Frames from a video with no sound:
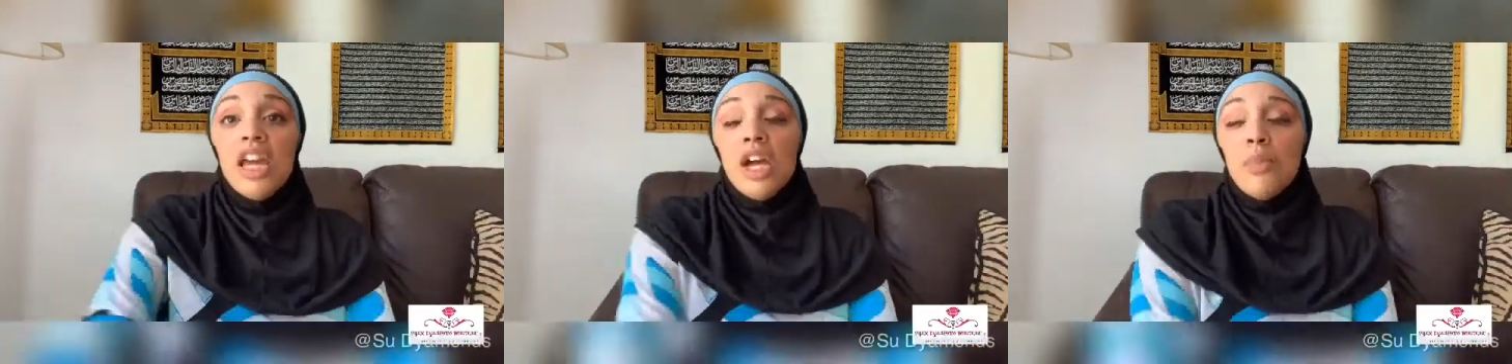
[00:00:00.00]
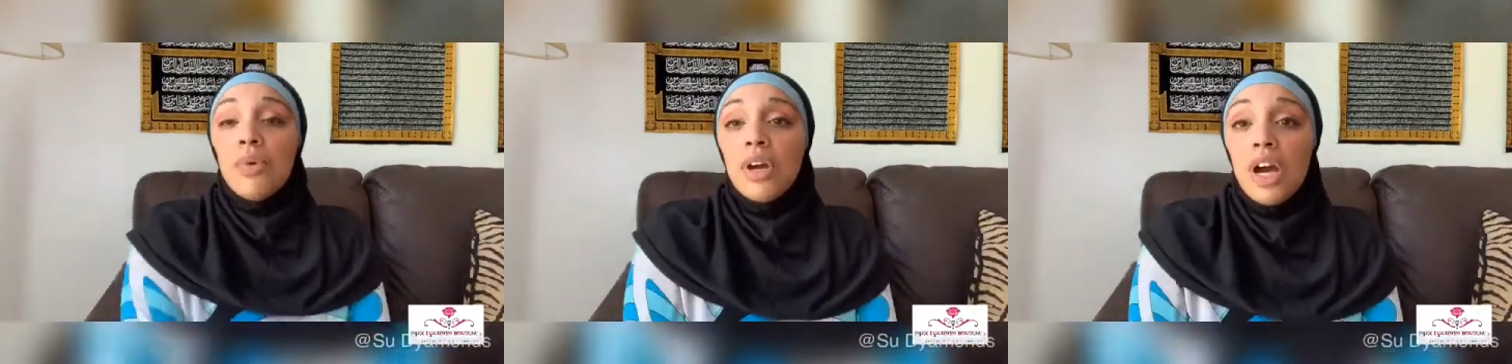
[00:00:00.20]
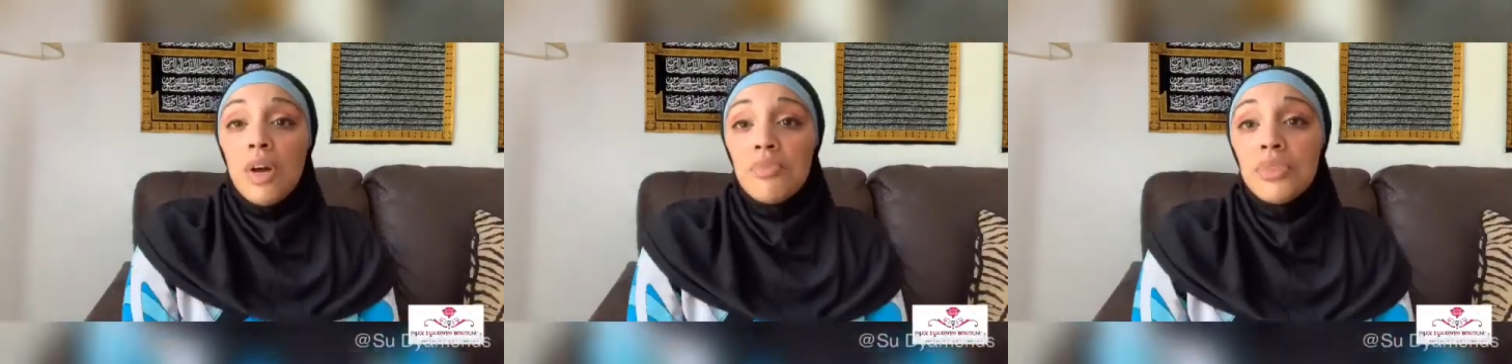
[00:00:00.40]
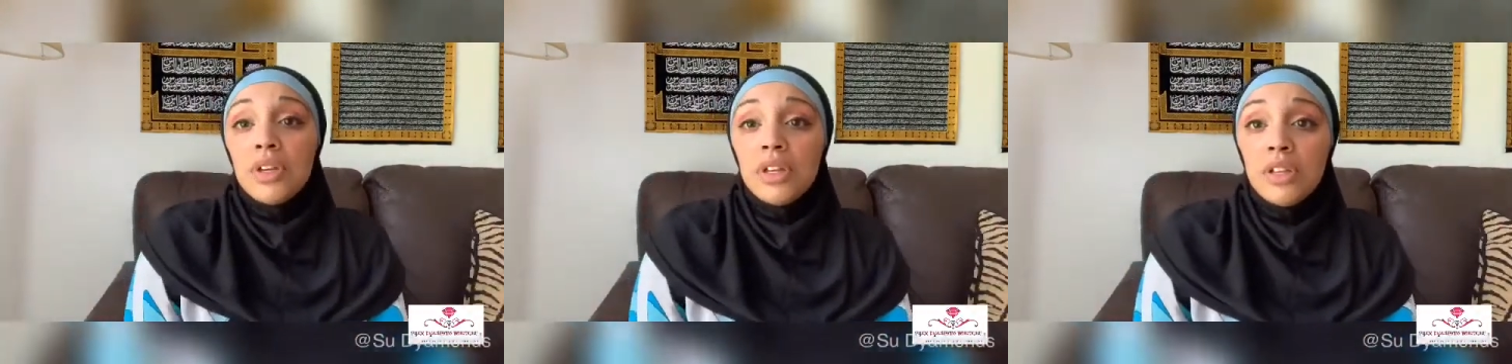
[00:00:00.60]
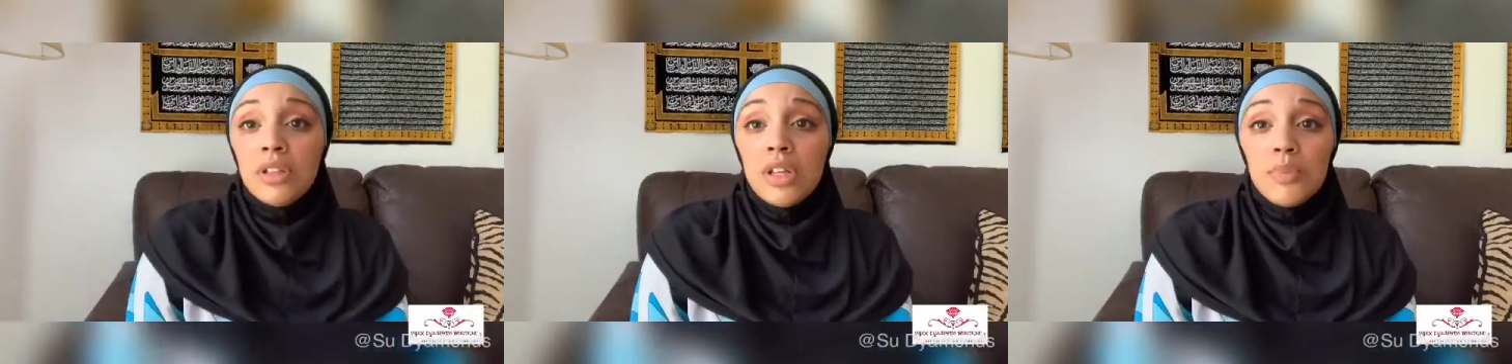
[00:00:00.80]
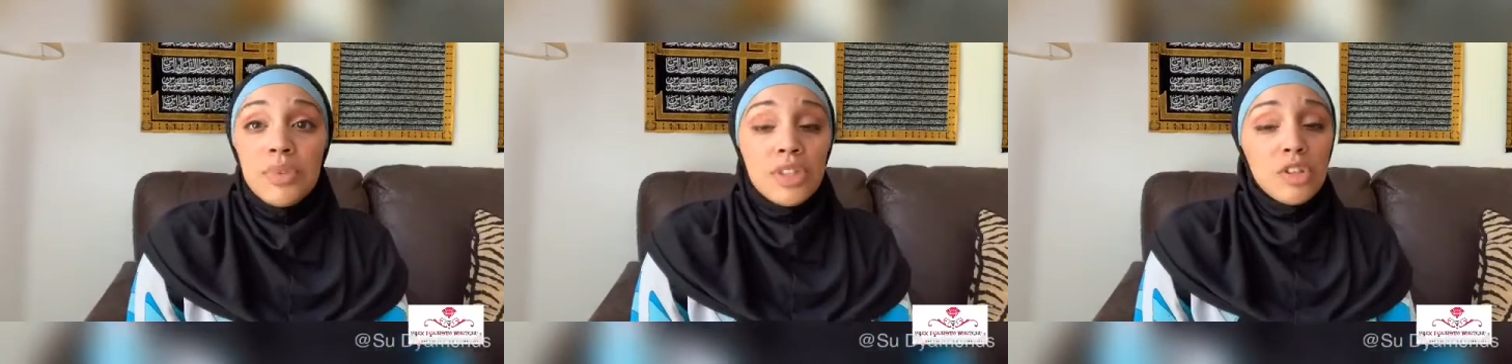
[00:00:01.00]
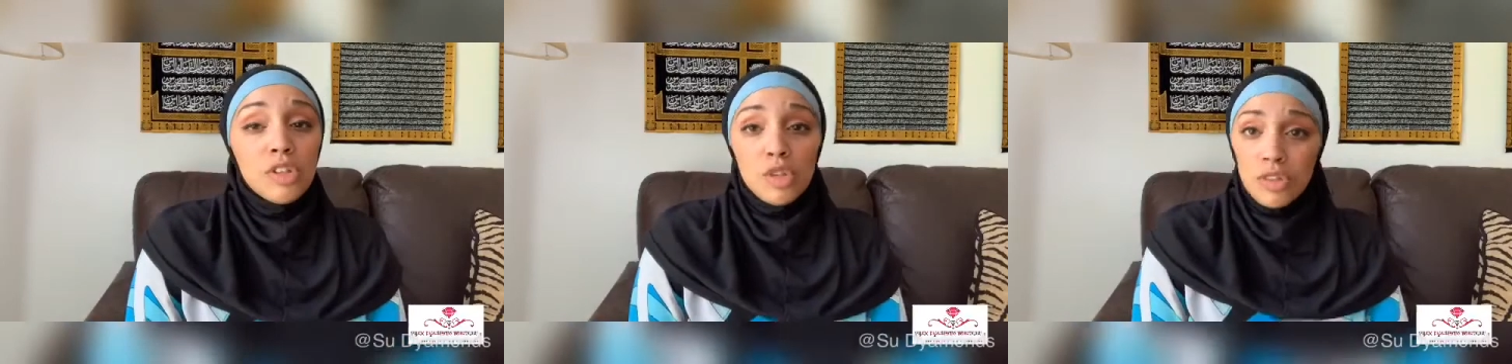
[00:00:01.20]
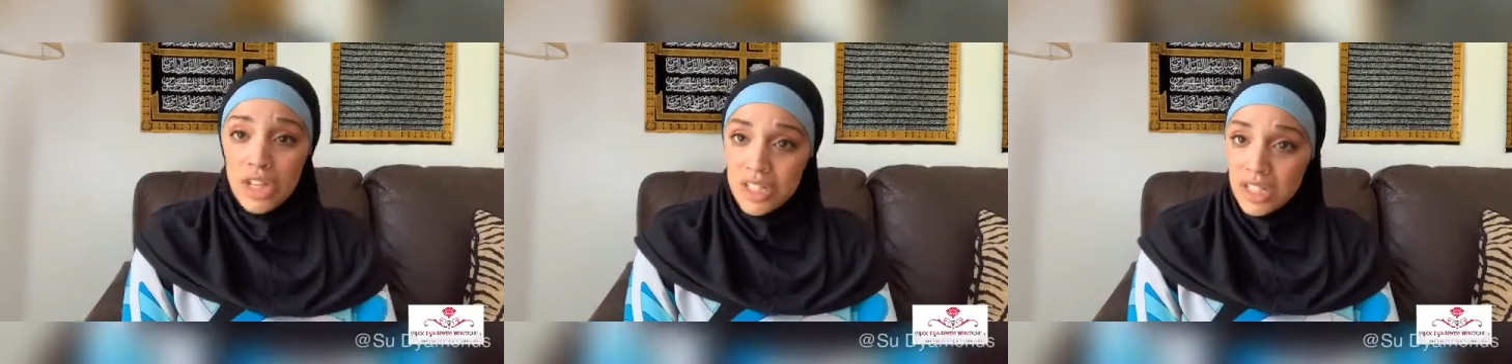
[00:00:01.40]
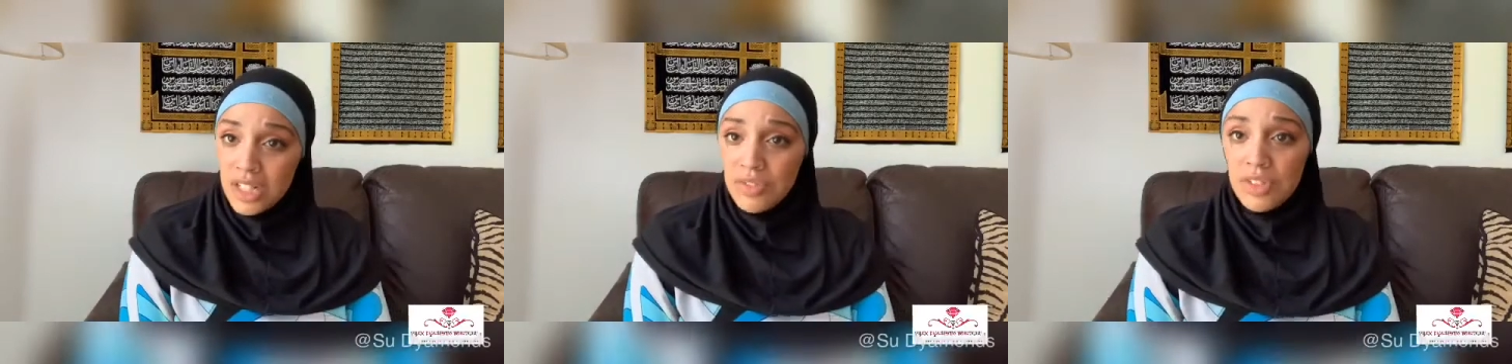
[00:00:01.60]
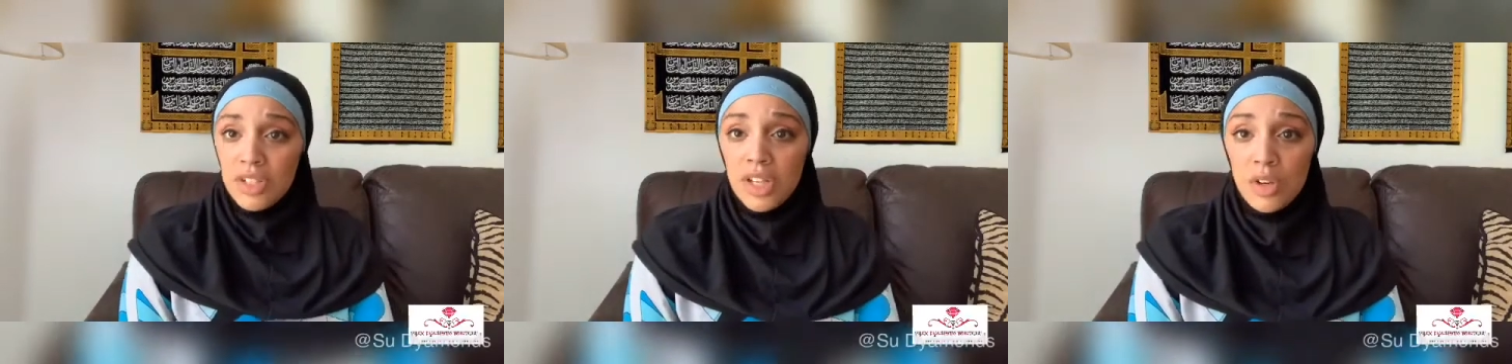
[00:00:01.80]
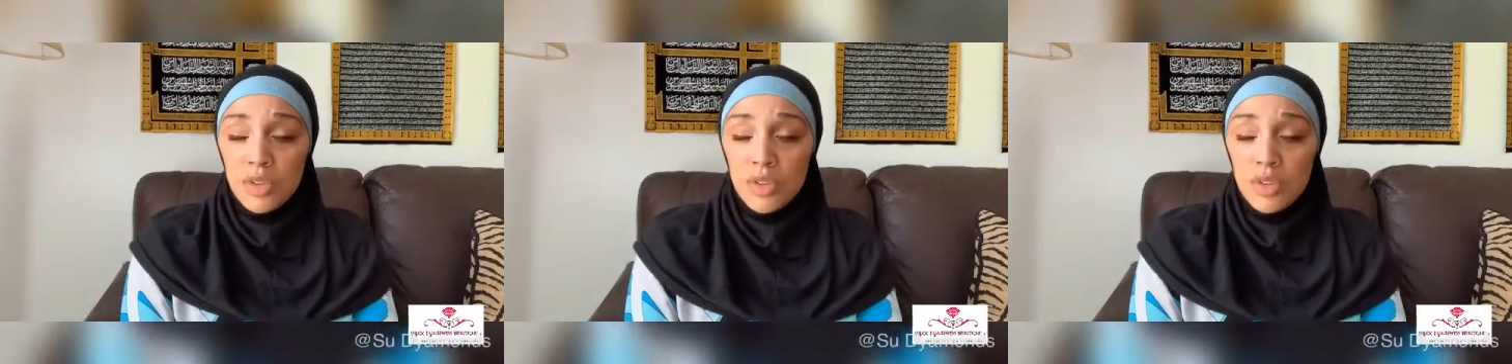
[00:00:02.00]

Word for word: But um, the I mean, the location of the nail